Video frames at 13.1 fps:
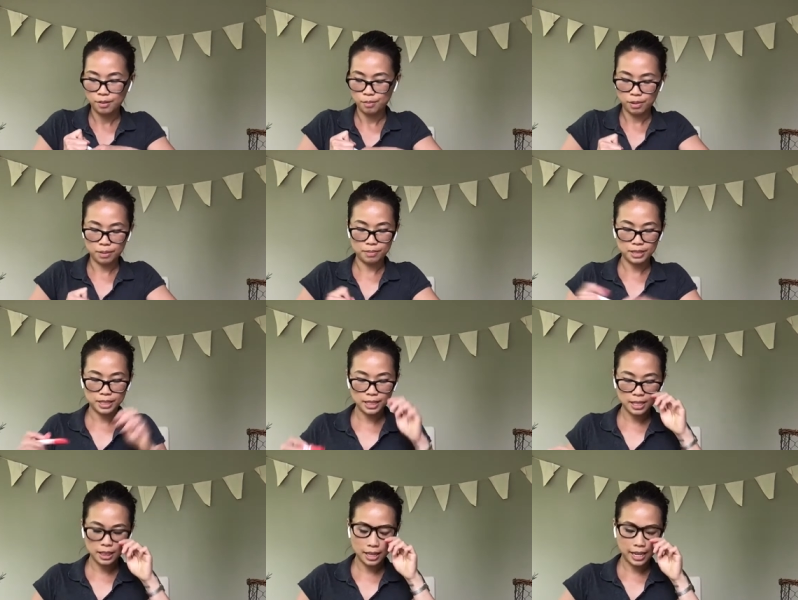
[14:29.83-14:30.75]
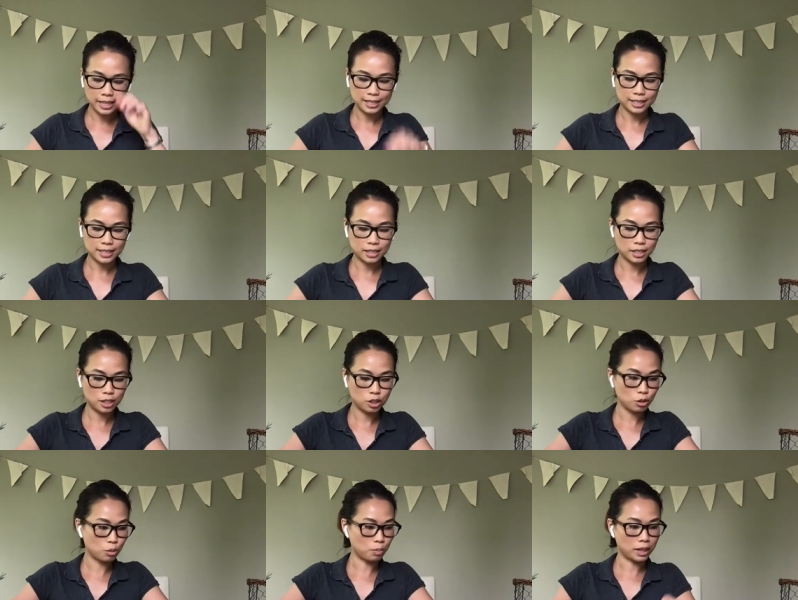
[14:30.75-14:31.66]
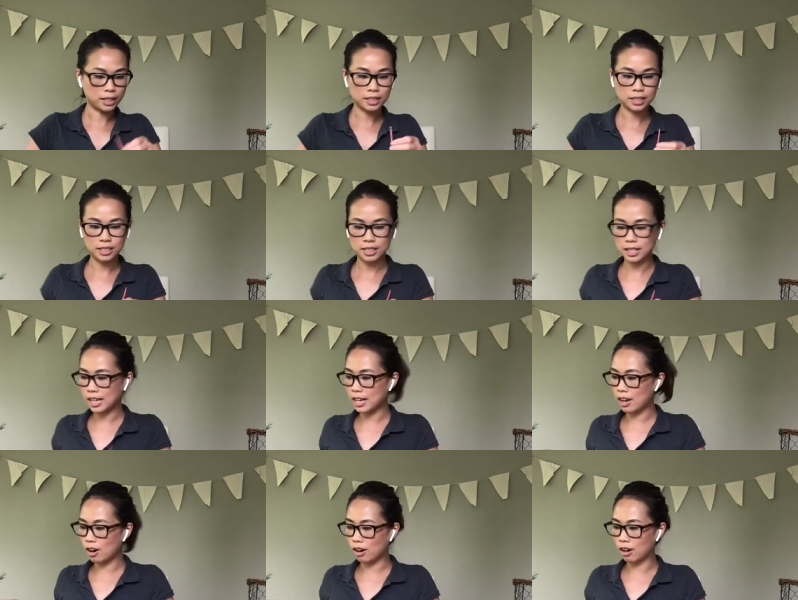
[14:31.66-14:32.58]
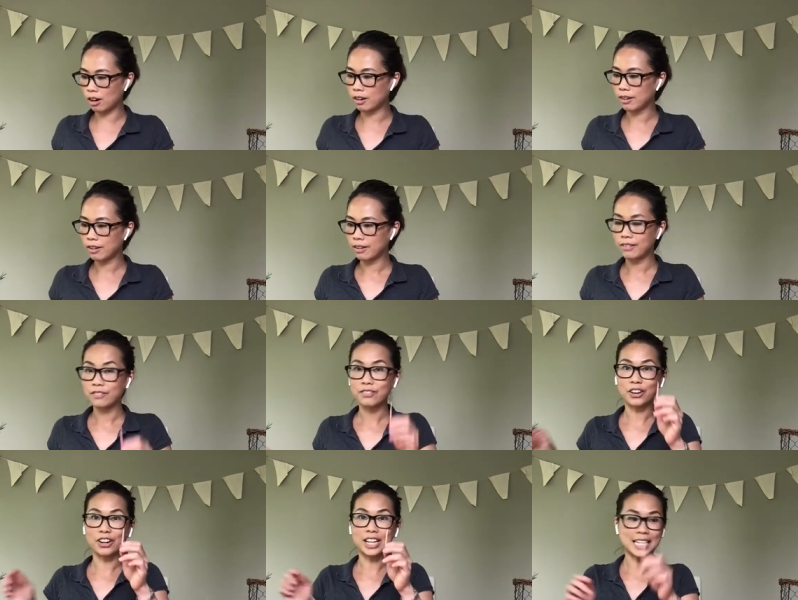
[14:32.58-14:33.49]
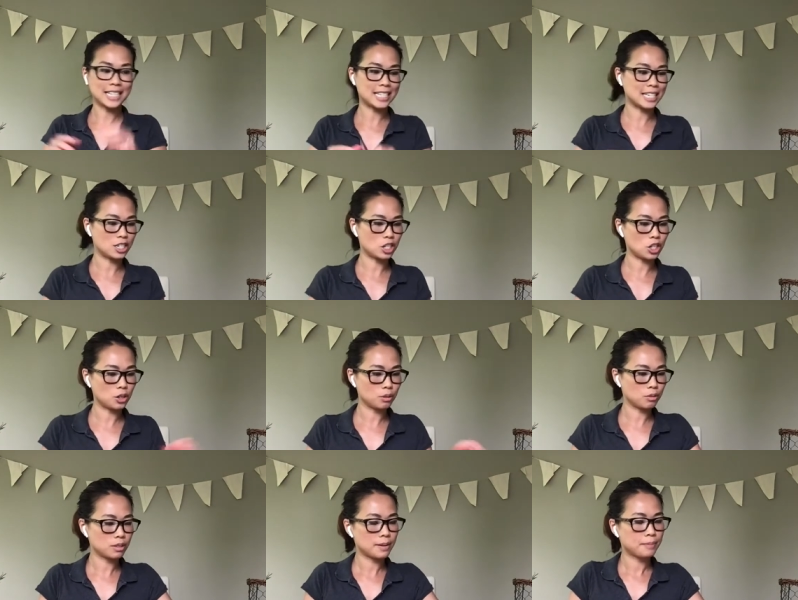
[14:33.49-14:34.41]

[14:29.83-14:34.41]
But Miss Lynn likes the toothpicks because they are very easy to use.